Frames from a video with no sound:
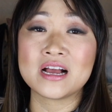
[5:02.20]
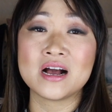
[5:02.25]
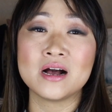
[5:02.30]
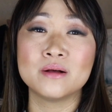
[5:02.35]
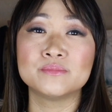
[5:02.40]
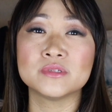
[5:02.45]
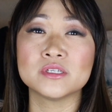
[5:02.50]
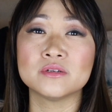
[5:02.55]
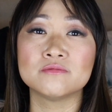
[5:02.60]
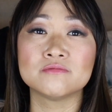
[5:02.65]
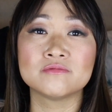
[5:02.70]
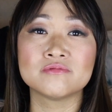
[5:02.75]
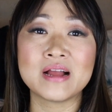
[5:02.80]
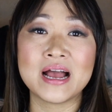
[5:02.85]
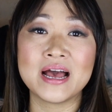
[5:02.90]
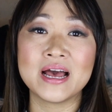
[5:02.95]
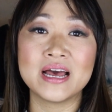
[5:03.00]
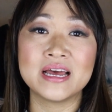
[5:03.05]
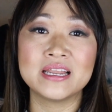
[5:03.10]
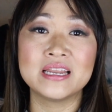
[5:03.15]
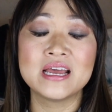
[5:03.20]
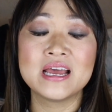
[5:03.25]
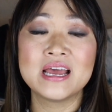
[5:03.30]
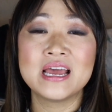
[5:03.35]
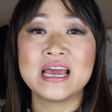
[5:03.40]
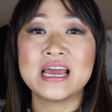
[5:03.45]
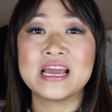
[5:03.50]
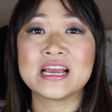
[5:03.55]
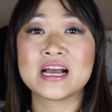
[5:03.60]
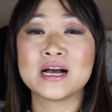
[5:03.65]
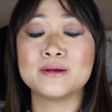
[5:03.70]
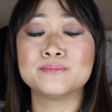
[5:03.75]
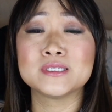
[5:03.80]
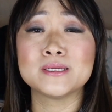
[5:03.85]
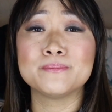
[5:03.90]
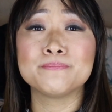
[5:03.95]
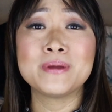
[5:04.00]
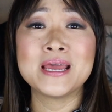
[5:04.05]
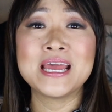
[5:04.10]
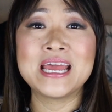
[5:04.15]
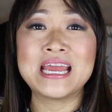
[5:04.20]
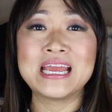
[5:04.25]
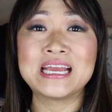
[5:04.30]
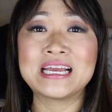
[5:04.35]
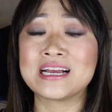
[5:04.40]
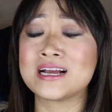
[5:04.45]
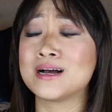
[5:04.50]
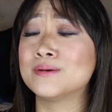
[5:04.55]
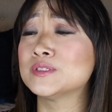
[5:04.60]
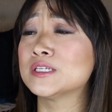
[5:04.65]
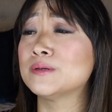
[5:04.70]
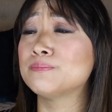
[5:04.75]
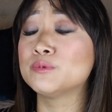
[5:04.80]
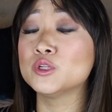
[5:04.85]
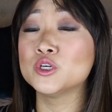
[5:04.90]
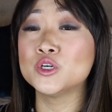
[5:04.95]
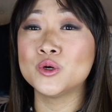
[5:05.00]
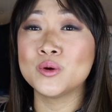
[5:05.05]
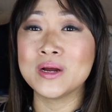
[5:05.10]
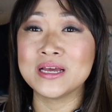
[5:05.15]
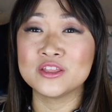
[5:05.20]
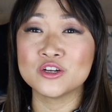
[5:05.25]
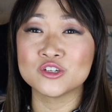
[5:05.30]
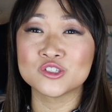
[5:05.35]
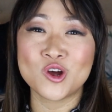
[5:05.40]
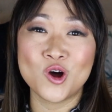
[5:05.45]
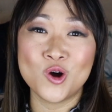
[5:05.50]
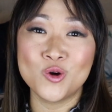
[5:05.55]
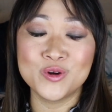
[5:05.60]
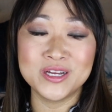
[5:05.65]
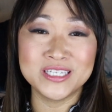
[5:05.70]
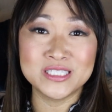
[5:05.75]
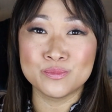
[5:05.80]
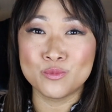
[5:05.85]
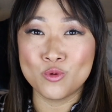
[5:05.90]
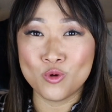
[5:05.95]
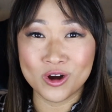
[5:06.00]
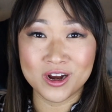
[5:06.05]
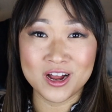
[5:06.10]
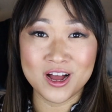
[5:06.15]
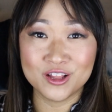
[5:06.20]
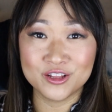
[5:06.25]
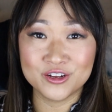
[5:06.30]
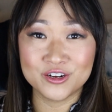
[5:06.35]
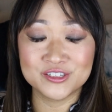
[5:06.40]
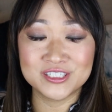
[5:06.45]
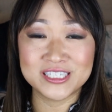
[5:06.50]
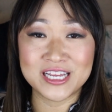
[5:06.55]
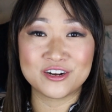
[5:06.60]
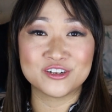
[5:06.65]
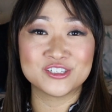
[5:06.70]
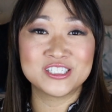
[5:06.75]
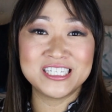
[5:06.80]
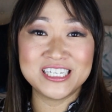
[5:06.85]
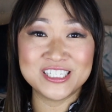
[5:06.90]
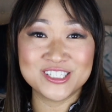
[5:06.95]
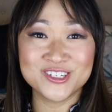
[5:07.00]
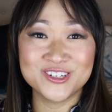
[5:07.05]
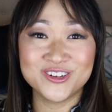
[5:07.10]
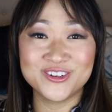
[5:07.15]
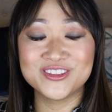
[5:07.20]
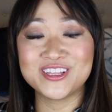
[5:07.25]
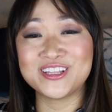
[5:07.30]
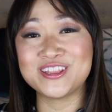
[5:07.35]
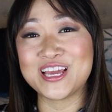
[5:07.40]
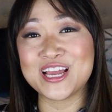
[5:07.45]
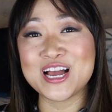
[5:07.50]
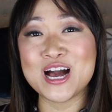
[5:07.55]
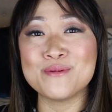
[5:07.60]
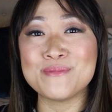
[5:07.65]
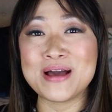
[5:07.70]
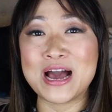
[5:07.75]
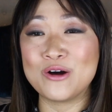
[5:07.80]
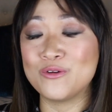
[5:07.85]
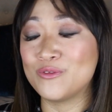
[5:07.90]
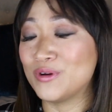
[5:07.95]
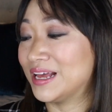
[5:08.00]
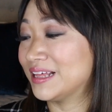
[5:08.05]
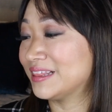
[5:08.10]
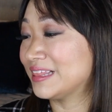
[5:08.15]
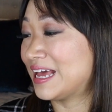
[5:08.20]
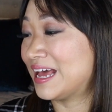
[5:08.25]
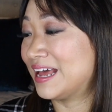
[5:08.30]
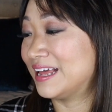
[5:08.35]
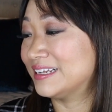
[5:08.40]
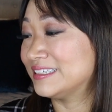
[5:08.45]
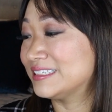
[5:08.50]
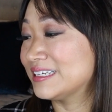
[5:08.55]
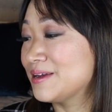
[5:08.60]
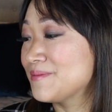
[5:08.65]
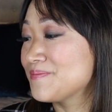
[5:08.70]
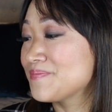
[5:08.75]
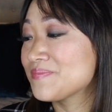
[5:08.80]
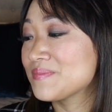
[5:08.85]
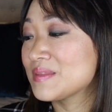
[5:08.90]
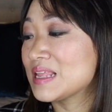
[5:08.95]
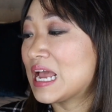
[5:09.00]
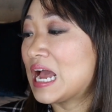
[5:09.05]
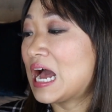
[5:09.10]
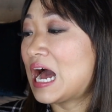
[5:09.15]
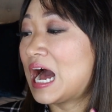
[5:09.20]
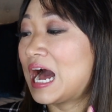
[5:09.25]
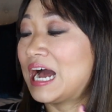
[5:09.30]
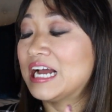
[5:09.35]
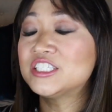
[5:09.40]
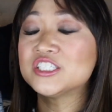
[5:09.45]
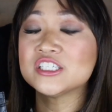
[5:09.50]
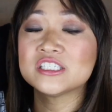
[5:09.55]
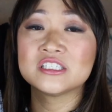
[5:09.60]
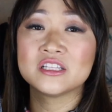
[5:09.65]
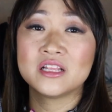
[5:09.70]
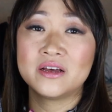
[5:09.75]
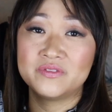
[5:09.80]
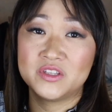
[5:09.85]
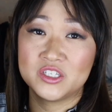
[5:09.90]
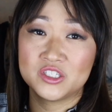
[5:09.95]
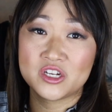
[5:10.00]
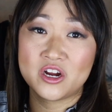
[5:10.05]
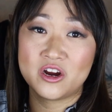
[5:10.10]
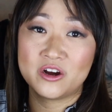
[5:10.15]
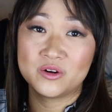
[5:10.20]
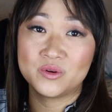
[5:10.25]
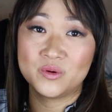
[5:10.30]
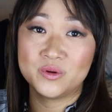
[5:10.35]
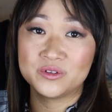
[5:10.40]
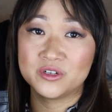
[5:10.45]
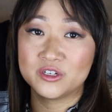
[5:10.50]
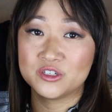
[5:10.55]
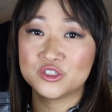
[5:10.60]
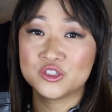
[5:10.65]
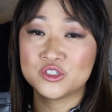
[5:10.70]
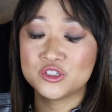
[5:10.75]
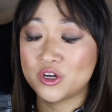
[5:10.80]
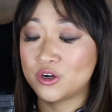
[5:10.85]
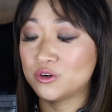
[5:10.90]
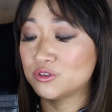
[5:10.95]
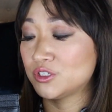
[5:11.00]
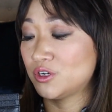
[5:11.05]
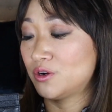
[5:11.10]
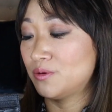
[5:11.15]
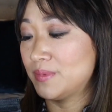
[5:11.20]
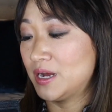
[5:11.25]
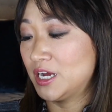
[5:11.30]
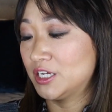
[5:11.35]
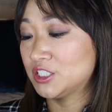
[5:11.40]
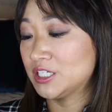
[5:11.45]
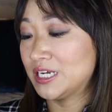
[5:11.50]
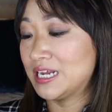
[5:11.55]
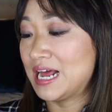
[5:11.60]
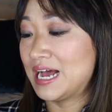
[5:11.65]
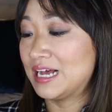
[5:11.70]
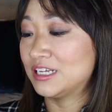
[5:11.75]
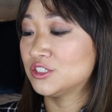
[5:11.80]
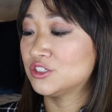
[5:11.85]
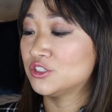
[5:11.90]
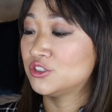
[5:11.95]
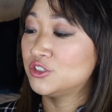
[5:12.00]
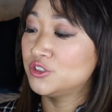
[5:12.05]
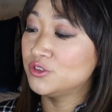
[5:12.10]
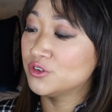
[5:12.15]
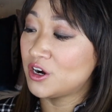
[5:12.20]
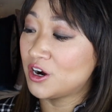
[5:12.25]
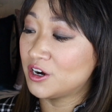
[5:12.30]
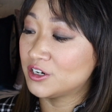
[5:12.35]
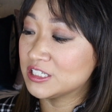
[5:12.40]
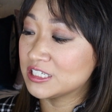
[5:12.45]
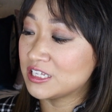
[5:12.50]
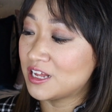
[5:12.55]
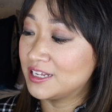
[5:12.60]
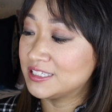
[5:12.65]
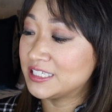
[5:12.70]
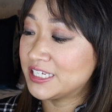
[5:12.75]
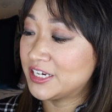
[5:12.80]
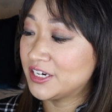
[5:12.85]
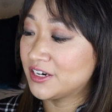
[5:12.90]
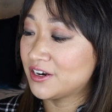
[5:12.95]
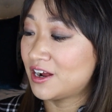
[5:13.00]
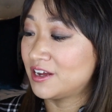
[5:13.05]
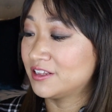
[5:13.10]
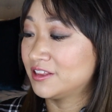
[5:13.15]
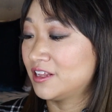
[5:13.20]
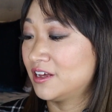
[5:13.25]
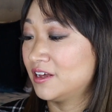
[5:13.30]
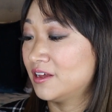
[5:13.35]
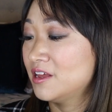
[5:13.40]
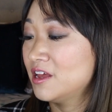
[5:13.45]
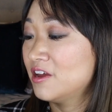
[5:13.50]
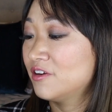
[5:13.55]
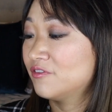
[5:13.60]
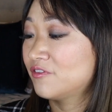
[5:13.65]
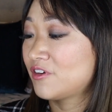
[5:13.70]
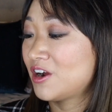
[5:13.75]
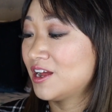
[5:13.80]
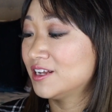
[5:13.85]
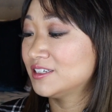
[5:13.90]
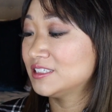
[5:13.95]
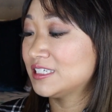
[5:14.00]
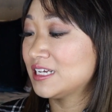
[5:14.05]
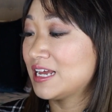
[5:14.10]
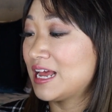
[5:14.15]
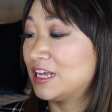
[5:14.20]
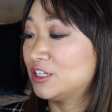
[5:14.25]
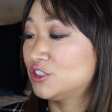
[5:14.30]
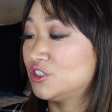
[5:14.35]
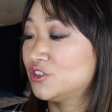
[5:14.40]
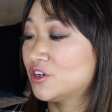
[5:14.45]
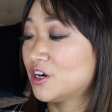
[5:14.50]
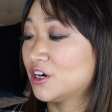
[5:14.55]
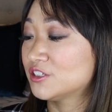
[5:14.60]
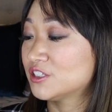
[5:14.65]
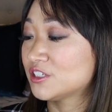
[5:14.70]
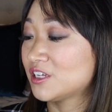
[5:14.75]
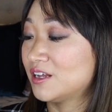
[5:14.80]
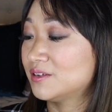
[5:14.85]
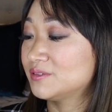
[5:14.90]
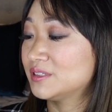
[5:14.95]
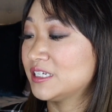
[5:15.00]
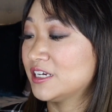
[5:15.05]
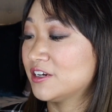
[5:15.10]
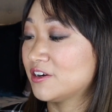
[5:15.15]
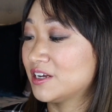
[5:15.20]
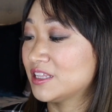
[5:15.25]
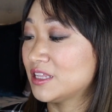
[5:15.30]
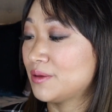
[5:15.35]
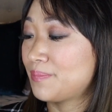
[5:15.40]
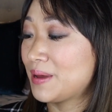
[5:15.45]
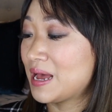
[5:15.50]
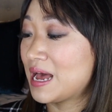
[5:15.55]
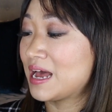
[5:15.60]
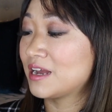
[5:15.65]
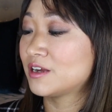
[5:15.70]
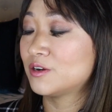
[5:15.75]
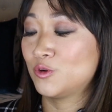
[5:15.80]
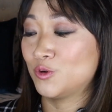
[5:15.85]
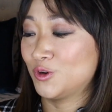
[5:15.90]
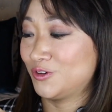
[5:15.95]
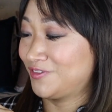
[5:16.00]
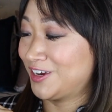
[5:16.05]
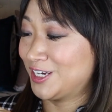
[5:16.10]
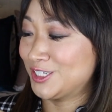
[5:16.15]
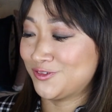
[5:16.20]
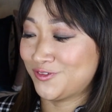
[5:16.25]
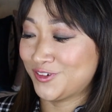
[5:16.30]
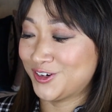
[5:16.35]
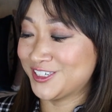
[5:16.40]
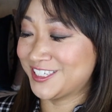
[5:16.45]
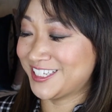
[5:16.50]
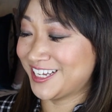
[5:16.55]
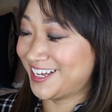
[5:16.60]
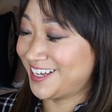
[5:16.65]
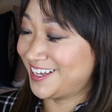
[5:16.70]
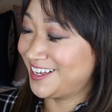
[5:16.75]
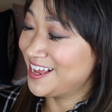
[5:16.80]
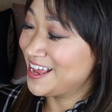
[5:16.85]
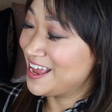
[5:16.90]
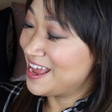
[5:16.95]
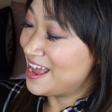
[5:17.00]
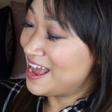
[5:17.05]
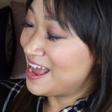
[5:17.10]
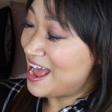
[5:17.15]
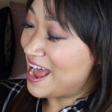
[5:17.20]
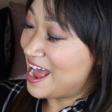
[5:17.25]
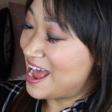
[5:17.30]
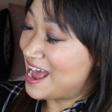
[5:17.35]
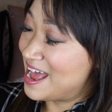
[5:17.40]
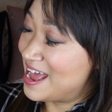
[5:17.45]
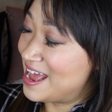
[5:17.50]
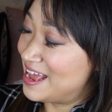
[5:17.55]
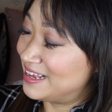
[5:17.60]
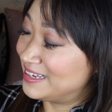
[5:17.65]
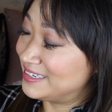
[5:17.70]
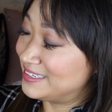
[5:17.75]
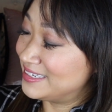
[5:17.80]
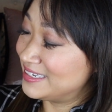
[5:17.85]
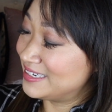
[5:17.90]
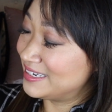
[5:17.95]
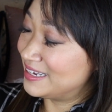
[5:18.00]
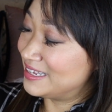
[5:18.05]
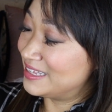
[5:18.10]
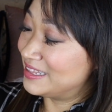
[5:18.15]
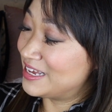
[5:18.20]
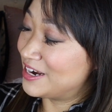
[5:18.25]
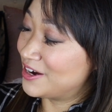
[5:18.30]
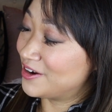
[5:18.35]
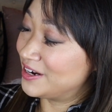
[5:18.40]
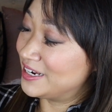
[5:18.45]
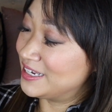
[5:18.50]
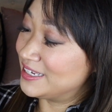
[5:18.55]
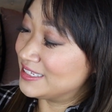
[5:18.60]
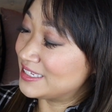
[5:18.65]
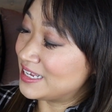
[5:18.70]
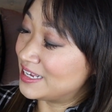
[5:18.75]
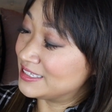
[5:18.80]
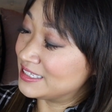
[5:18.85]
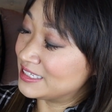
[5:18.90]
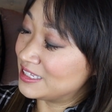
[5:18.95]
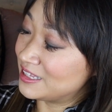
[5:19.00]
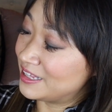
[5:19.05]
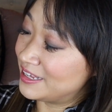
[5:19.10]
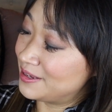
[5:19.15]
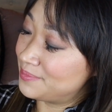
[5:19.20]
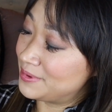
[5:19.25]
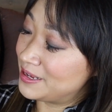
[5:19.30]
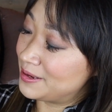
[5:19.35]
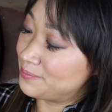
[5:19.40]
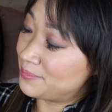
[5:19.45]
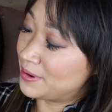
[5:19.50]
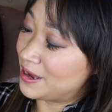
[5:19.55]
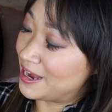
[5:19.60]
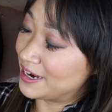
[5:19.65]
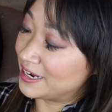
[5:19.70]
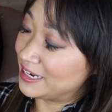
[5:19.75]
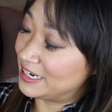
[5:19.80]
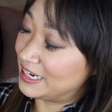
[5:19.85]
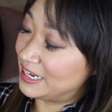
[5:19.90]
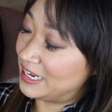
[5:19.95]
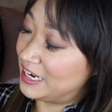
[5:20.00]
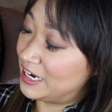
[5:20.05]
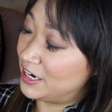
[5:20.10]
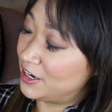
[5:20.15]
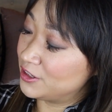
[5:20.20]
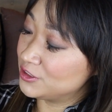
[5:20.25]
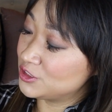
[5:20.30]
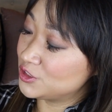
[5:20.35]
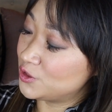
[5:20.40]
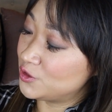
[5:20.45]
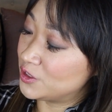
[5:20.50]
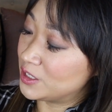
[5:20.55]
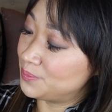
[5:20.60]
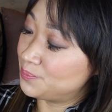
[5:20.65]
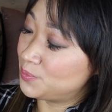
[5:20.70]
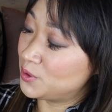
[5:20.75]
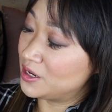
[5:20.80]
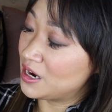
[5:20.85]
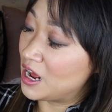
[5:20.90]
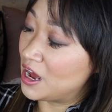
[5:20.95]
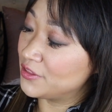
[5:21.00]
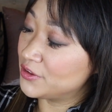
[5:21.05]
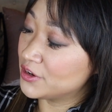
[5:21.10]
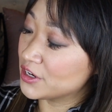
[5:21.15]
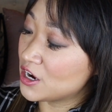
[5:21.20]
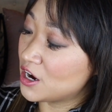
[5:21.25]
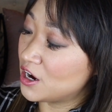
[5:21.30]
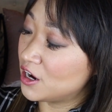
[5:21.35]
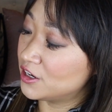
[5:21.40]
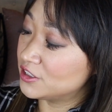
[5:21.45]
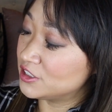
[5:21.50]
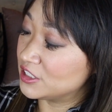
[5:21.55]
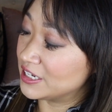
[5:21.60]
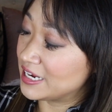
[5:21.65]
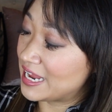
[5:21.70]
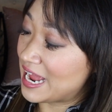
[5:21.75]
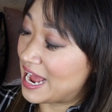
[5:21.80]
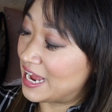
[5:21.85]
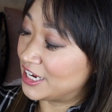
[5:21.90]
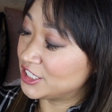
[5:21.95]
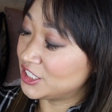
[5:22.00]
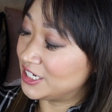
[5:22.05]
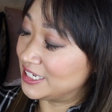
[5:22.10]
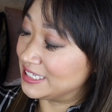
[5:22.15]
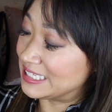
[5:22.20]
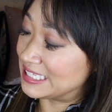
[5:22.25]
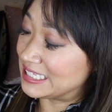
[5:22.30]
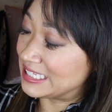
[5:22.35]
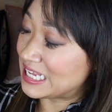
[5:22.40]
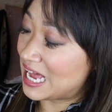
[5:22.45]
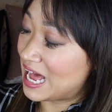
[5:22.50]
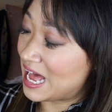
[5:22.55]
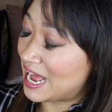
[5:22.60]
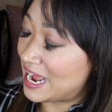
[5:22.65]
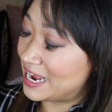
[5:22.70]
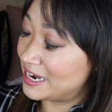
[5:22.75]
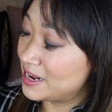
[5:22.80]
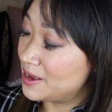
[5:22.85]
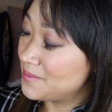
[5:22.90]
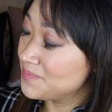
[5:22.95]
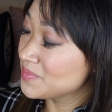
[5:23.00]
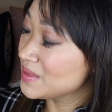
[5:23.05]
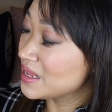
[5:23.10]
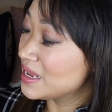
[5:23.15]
It comes in red, it comes in pink, it comes in blue, and there's always more colors that are seasonal that they come out with. And I just love this card holder so, so much. It has 2 card slots here on the front and 2 card slots here on the back, or vice versa. And there is a slip pocket here so you can put other cards and cash inside.